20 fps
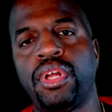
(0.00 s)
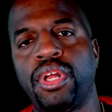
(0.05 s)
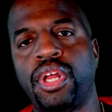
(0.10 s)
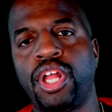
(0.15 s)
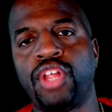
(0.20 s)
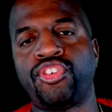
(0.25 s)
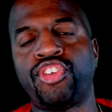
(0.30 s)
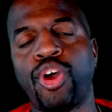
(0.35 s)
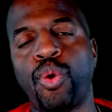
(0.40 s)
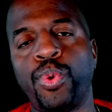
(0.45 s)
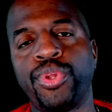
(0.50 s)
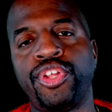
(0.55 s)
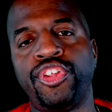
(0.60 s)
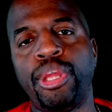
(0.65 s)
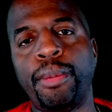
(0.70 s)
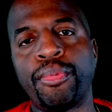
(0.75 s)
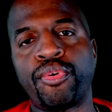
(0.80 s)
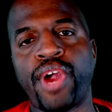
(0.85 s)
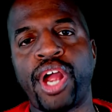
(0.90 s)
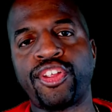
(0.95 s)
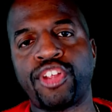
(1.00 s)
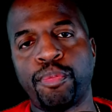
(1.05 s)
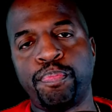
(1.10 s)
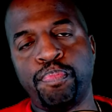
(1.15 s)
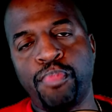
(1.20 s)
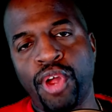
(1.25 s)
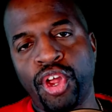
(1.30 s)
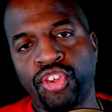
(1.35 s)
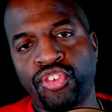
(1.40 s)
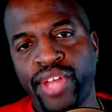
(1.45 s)
and so, what the Democrats are,
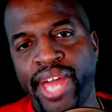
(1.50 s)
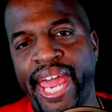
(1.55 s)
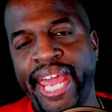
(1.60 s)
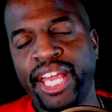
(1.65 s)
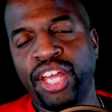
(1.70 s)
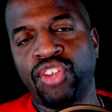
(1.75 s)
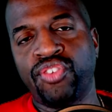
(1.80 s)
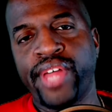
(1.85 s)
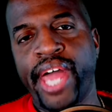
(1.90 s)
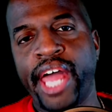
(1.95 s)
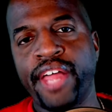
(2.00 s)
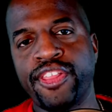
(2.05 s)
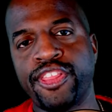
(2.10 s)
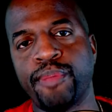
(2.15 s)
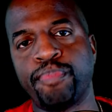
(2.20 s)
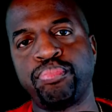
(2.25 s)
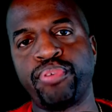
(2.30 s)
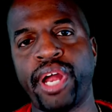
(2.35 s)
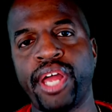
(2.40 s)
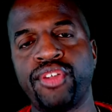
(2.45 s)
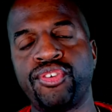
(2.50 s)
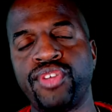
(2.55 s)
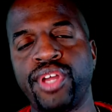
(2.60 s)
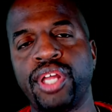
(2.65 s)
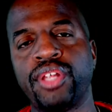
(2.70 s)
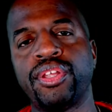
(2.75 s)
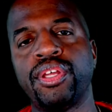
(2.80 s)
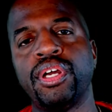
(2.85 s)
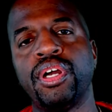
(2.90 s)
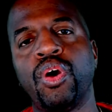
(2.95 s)
are, saying is that the
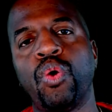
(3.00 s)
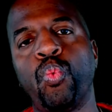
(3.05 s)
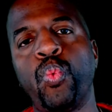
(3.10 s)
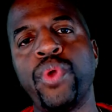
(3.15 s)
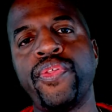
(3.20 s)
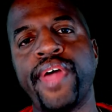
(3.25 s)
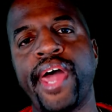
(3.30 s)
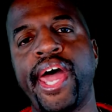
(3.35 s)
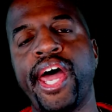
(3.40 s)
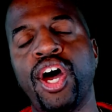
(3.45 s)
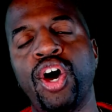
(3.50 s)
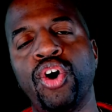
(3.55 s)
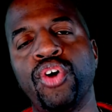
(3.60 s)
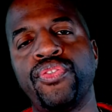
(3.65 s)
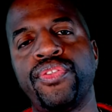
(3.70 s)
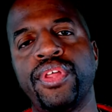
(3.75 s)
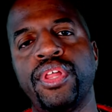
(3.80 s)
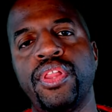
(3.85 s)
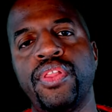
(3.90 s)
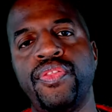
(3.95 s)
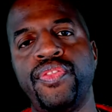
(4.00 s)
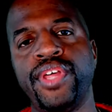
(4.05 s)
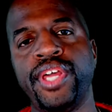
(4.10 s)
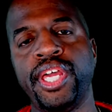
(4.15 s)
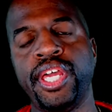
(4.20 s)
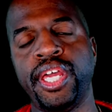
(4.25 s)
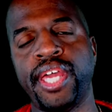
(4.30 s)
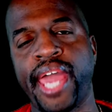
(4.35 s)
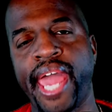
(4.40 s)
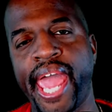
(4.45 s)
president withheld
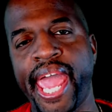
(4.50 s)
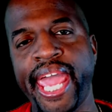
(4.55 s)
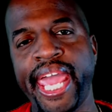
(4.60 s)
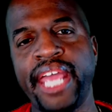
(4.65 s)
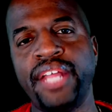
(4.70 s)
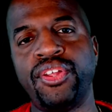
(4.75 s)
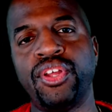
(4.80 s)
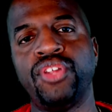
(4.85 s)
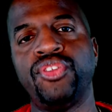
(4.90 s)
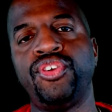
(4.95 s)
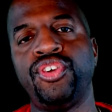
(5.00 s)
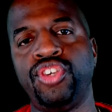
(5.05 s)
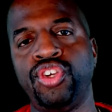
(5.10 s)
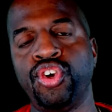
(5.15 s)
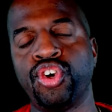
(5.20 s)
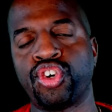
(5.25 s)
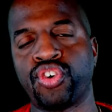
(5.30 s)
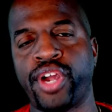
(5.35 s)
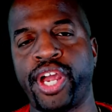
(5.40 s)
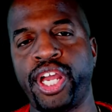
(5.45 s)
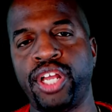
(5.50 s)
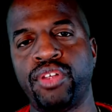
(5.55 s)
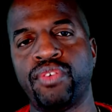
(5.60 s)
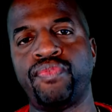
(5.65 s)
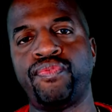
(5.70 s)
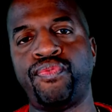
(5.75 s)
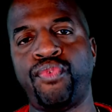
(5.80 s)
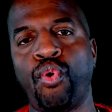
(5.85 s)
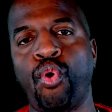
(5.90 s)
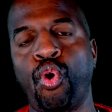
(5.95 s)
the aid to Ukraine
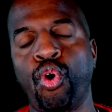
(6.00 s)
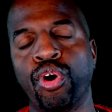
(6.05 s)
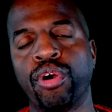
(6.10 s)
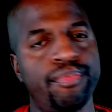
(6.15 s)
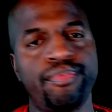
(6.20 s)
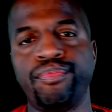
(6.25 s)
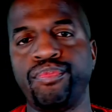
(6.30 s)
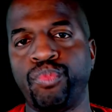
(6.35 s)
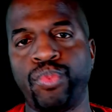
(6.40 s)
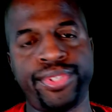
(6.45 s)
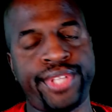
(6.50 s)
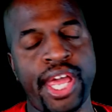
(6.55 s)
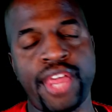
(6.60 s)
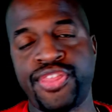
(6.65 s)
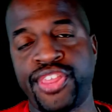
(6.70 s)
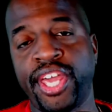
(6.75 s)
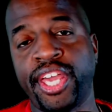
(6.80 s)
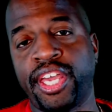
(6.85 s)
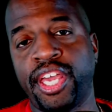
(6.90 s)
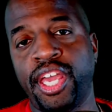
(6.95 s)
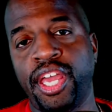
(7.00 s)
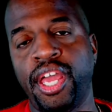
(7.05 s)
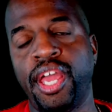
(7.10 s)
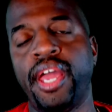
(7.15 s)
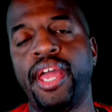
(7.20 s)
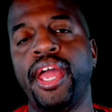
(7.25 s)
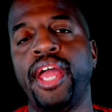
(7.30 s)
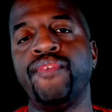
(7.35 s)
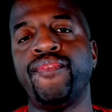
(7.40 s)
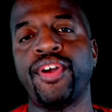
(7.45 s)
for what they think
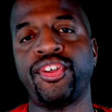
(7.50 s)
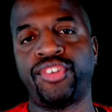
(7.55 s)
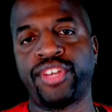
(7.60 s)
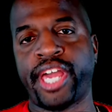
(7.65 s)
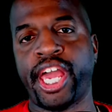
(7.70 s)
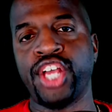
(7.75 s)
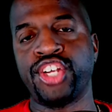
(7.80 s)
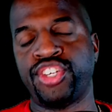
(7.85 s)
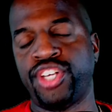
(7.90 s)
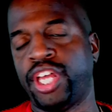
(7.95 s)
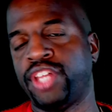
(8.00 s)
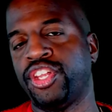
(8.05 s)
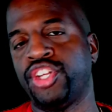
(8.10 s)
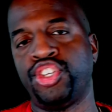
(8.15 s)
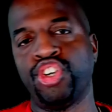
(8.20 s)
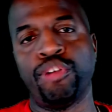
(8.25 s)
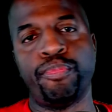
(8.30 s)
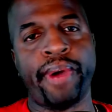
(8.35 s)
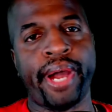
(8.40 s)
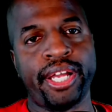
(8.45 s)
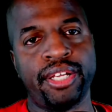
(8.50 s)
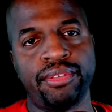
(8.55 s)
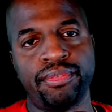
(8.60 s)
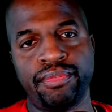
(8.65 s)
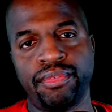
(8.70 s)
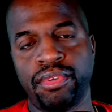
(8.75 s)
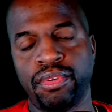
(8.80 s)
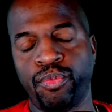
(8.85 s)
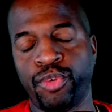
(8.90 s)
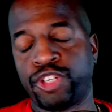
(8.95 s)
investigation into Joe Biden,
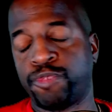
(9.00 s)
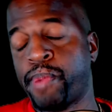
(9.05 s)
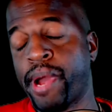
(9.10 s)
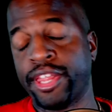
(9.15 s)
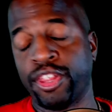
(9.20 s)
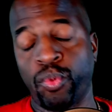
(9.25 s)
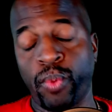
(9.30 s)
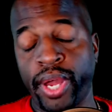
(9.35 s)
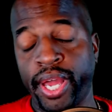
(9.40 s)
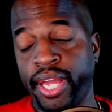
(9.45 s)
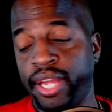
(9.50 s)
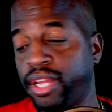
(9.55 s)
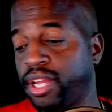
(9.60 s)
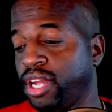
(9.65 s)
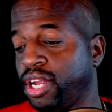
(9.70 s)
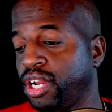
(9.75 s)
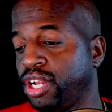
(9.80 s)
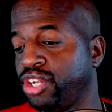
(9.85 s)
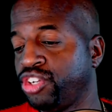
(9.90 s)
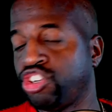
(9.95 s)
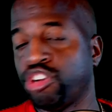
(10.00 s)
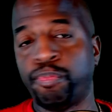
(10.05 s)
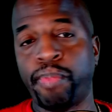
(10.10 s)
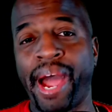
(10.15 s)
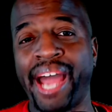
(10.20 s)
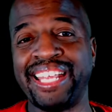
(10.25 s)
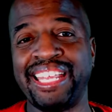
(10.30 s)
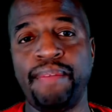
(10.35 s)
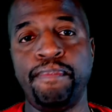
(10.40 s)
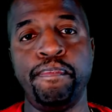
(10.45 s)
which, by the way, Joe
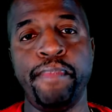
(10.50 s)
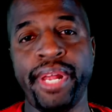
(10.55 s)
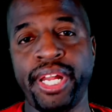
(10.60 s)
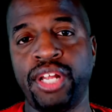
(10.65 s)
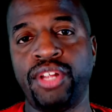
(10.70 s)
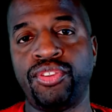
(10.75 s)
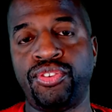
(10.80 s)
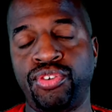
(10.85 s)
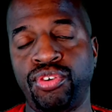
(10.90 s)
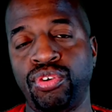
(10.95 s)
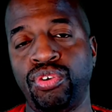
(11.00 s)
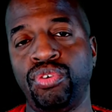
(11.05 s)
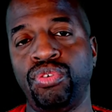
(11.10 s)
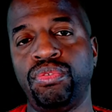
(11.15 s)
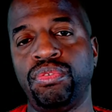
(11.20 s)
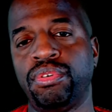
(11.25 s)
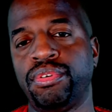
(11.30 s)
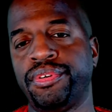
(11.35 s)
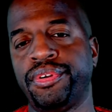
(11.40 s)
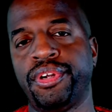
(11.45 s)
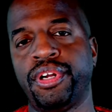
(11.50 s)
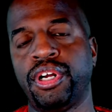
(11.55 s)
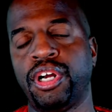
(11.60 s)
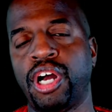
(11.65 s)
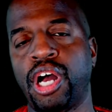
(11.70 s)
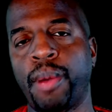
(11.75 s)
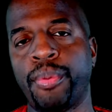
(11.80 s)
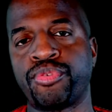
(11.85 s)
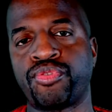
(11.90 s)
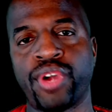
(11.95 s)
Biden admitted to
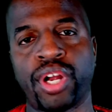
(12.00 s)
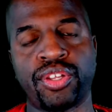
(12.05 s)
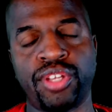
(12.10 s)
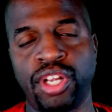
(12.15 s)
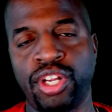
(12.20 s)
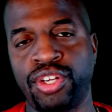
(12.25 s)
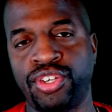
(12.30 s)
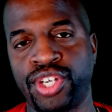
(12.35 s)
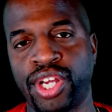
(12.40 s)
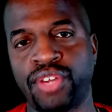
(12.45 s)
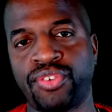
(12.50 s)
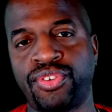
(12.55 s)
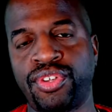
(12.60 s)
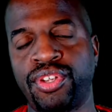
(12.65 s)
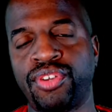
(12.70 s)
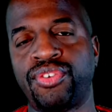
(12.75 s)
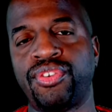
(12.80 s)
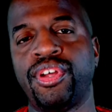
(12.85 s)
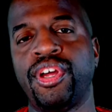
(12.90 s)
obstructing justice